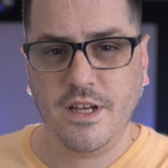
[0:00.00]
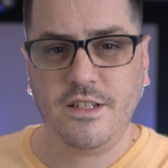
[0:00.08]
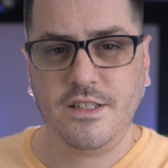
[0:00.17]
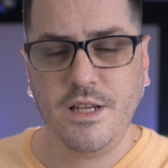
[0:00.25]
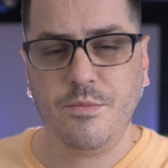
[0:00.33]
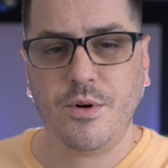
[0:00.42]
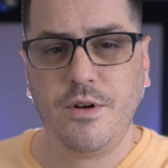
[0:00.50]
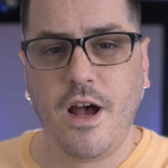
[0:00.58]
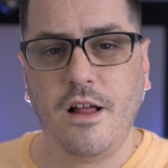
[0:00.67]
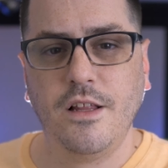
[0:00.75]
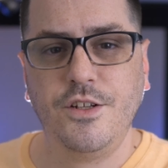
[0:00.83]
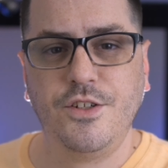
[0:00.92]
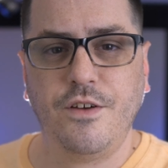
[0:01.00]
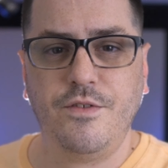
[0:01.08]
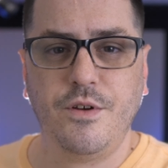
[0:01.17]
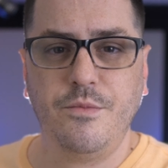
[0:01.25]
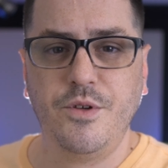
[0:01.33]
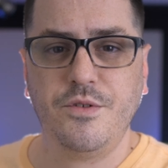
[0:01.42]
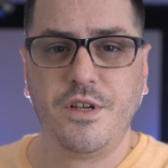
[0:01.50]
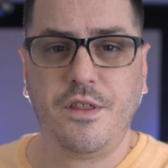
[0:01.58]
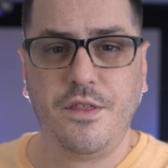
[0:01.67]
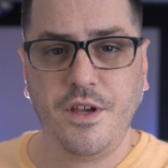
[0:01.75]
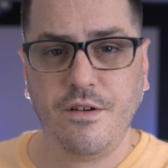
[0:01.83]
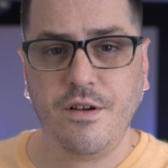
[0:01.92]
get deeper knowledge of your music
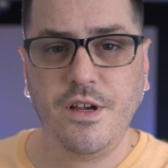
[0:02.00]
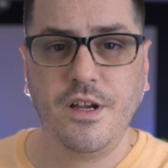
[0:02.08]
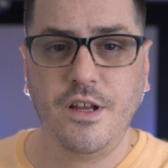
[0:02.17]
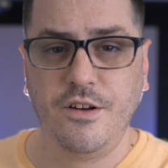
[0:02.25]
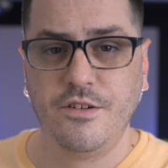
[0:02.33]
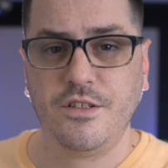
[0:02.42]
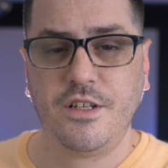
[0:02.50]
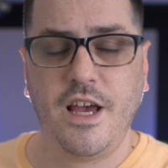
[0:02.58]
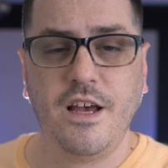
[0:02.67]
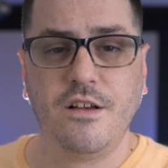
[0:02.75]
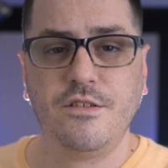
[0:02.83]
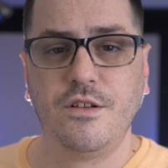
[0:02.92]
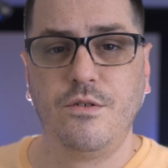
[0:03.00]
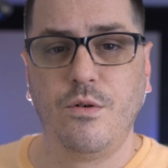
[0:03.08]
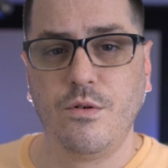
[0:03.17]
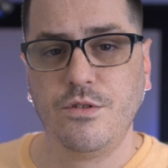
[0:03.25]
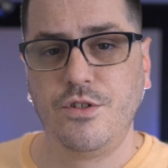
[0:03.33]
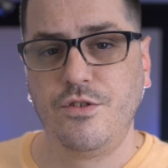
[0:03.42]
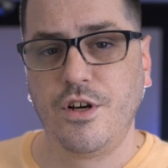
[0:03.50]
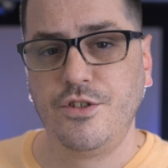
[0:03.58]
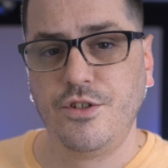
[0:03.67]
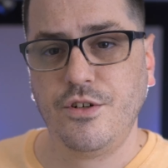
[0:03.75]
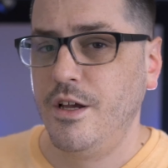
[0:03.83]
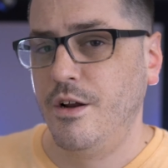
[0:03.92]
theory and your scales and chord
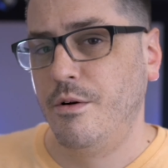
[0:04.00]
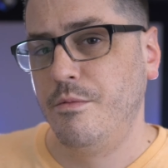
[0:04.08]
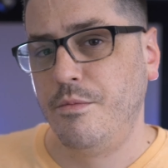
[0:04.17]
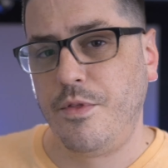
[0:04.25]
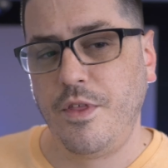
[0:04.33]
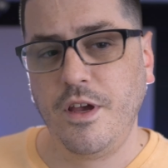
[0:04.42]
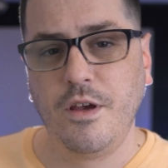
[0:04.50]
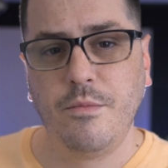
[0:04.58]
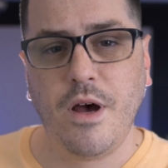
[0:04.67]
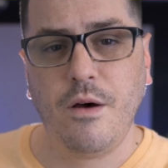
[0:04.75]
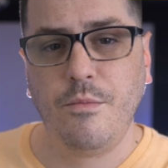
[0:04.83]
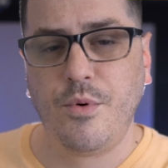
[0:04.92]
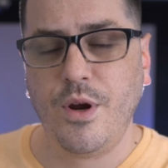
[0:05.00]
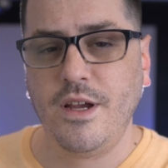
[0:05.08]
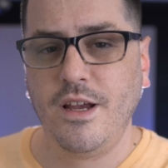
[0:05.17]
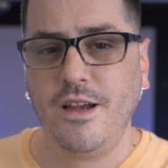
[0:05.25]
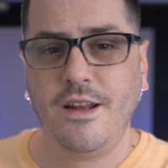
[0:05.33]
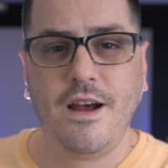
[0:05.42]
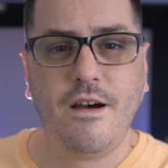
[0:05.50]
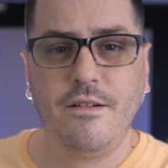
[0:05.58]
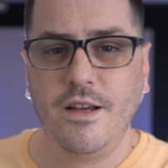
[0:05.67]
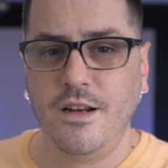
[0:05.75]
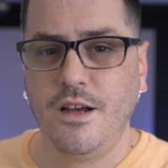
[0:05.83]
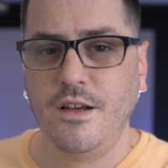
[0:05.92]
structure. You know, think about breaking it
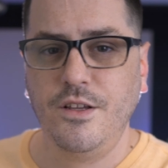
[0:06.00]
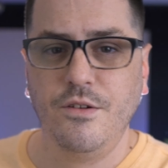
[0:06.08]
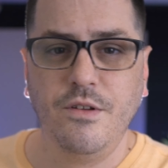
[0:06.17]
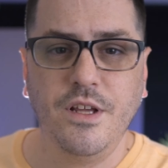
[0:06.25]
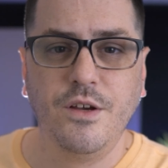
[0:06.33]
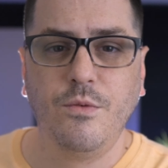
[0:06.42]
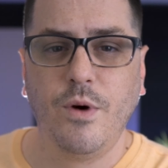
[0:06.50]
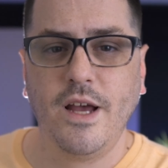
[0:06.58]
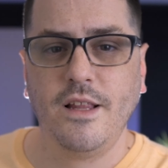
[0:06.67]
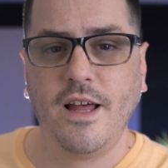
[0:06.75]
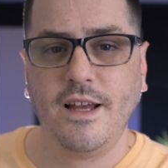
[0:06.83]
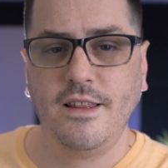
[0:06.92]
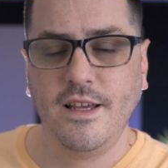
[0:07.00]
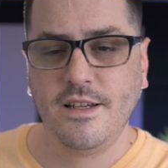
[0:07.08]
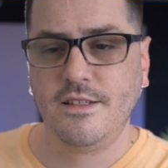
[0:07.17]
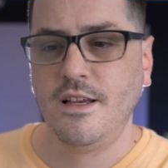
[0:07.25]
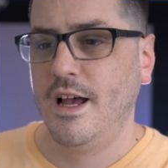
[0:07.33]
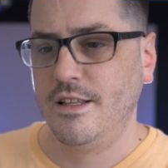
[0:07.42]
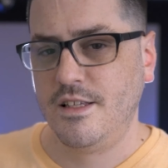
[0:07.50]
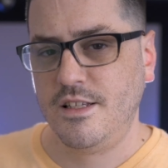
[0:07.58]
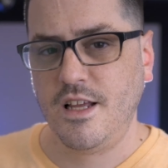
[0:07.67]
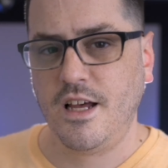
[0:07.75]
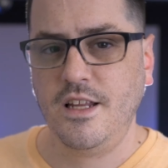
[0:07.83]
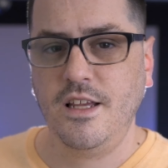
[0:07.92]
out in a unique way like this and
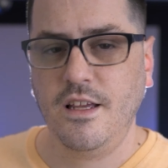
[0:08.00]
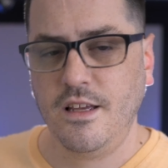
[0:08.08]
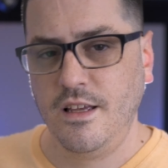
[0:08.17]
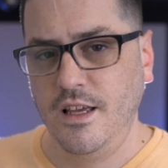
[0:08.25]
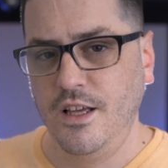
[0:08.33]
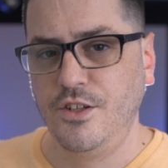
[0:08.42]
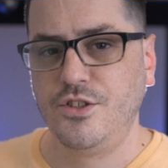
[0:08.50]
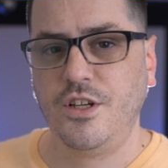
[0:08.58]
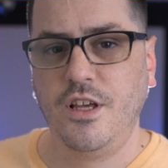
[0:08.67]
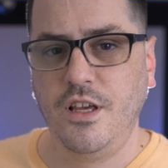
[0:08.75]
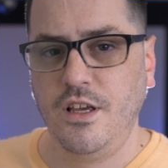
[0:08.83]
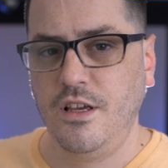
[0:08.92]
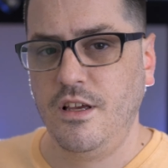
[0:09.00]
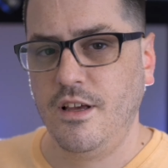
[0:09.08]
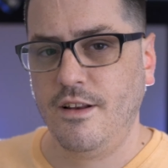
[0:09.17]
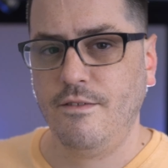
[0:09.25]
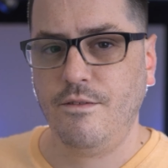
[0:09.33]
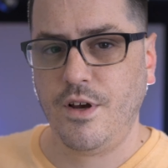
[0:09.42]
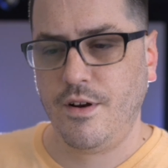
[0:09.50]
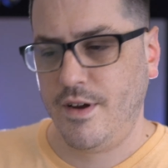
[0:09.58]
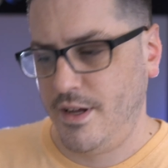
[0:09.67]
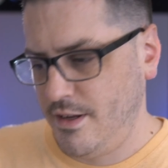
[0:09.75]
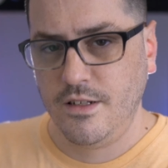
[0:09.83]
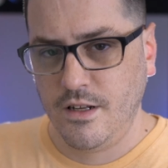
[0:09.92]
studying each key in a
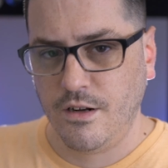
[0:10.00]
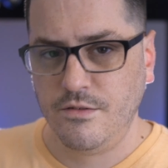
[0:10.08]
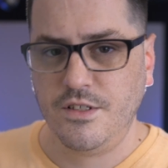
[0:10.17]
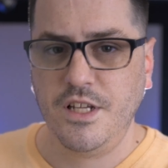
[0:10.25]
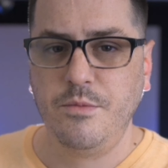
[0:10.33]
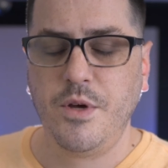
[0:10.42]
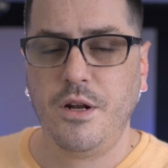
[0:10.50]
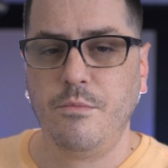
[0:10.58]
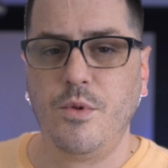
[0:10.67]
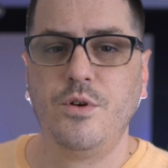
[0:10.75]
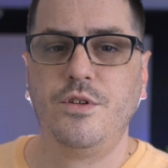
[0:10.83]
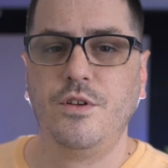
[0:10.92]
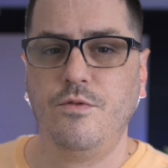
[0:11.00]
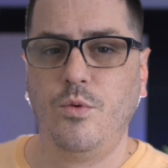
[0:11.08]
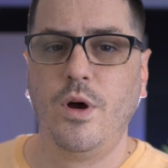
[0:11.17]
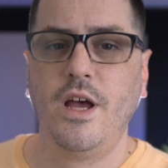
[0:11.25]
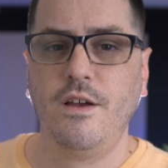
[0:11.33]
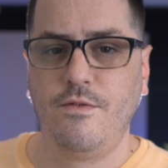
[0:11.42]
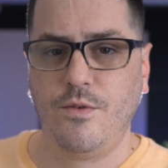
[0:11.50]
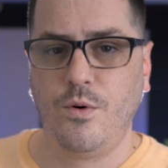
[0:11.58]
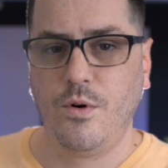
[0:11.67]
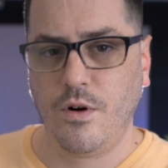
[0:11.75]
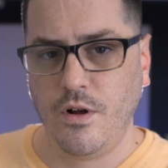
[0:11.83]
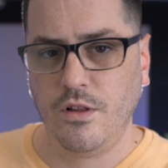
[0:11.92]
very, you know, deep and immersive way
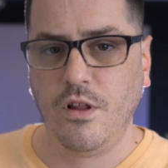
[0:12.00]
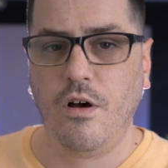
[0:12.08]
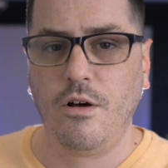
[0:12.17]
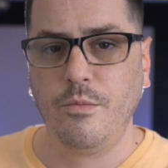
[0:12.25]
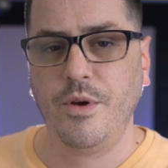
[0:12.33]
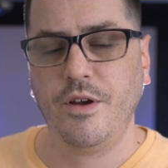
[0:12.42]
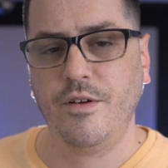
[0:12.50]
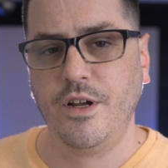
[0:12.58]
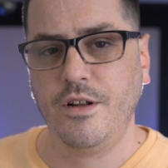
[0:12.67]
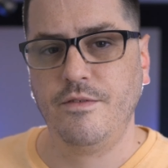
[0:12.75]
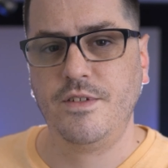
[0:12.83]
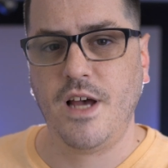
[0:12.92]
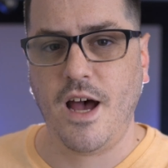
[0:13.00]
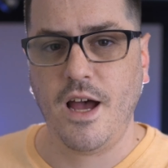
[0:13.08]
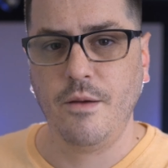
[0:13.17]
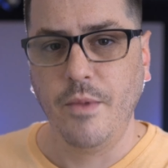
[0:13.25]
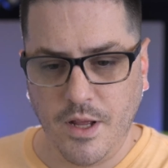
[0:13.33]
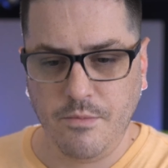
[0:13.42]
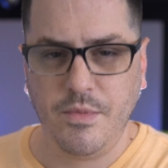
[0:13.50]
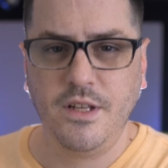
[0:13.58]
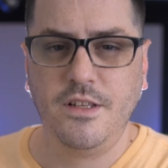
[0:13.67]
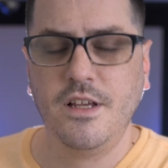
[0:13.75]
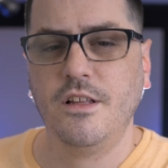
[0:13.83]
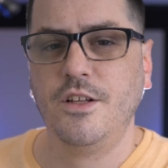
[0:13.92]
for a long period of time. and be
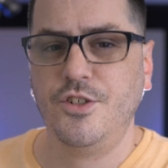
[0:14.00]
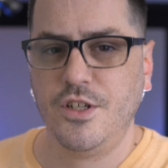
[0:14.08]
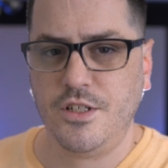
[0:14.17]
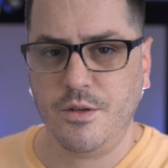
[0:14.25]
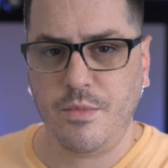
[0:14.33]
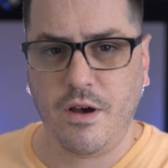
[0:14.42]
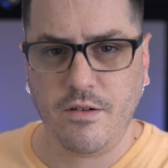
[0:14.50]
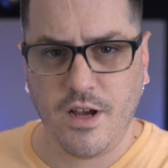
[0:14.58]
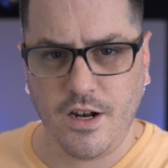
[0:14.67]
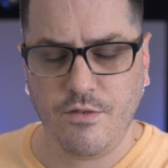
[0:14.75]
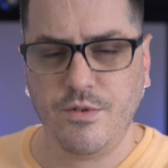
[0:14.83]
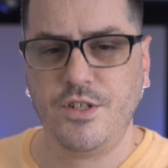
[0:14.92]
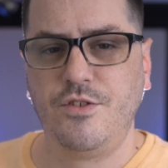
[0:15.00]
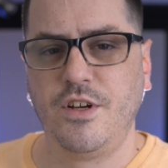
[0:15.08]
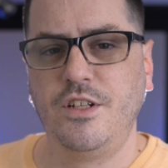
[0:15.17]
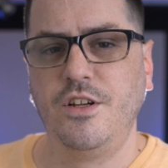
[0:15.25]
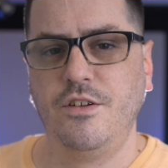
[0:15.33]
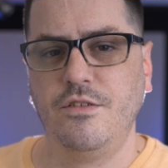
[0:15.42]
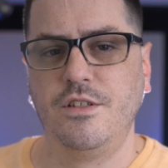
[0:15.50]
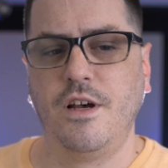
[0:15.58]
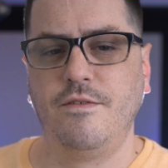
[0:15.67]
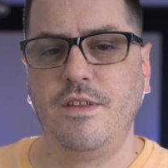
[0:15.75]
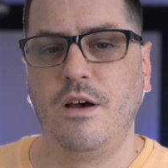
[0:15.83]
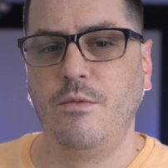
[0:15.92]
diligent about kind of restricting
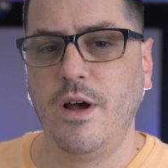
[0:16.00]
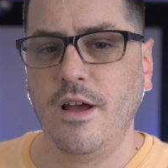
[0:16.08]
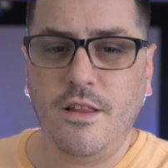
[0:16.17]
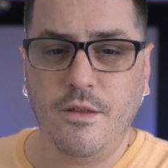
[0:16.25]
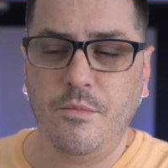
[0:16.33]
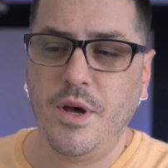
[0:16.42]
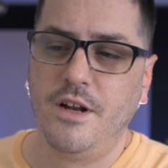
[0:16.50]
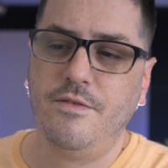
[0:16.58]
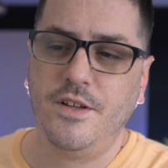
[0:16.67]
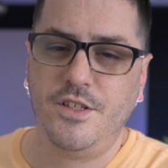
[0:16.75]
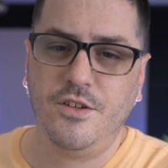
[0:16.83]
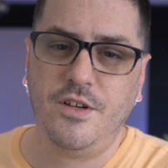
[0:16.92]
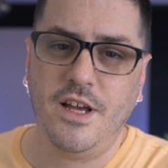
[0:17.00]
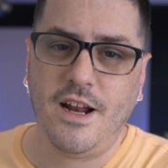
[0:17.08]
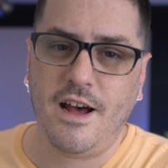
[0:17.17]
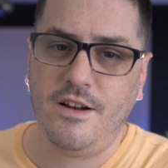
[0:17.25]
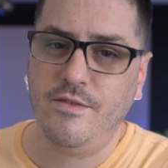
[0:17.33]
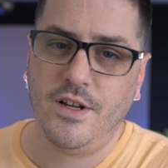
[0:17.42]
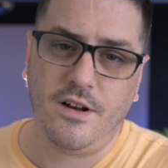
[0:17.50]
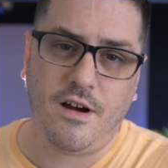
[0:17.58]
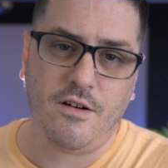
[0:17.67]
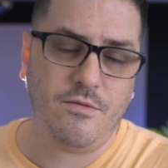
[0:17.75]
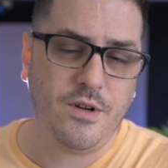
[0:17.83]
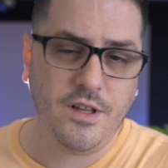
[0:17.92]
yourself that way. The benefits you'll get out of it
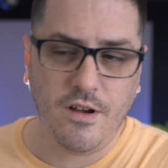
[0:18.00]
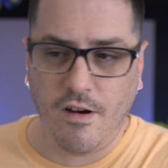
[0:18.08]
are really